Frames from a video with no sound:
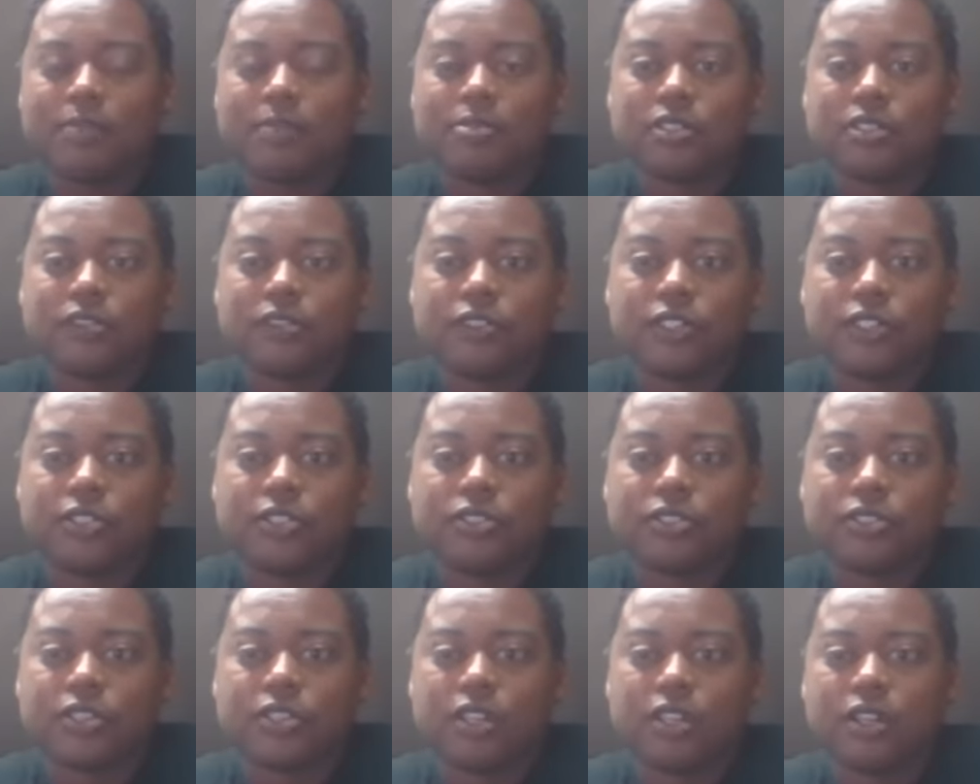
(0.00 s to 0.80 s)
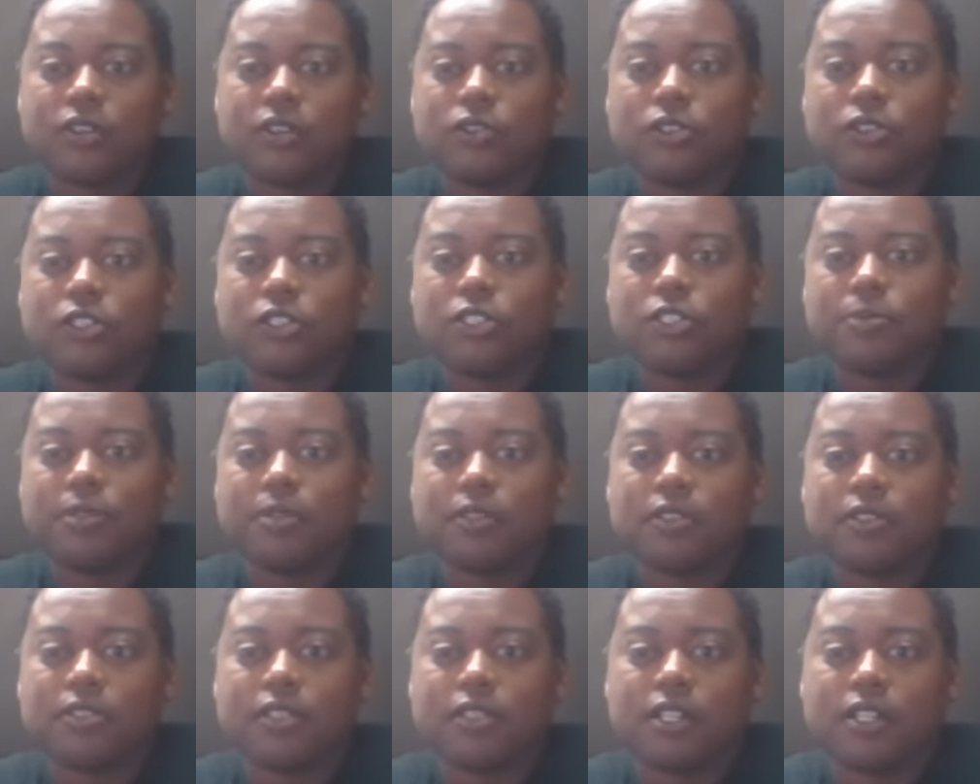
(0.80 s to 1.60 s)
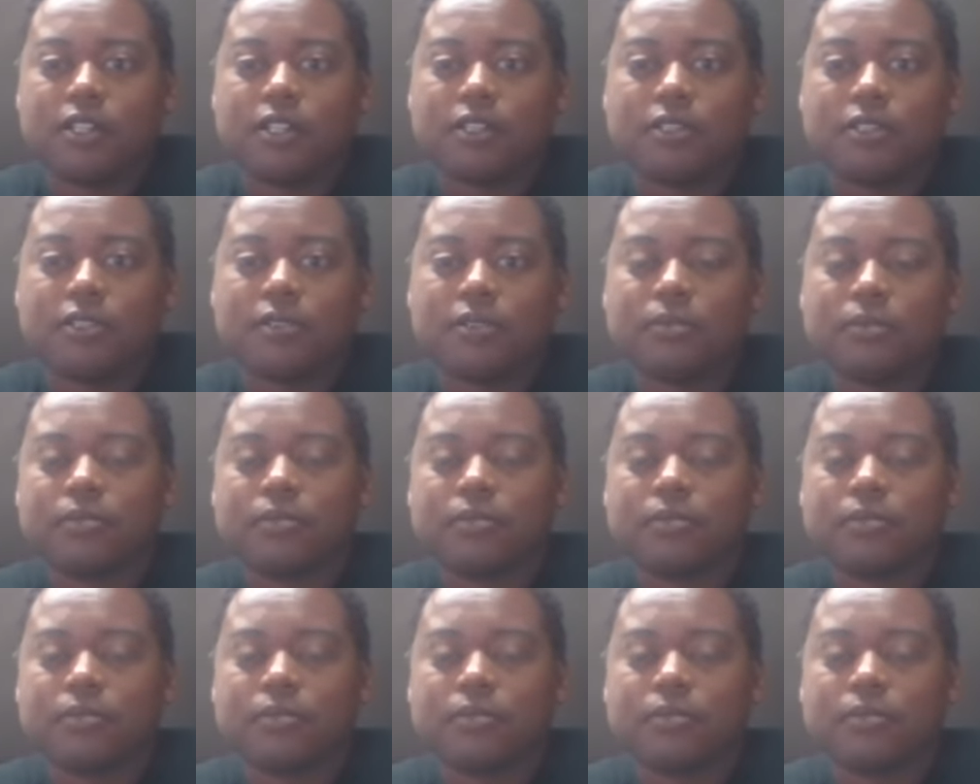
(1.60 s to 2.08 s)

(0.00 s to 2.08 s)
previous coding experience, Darius?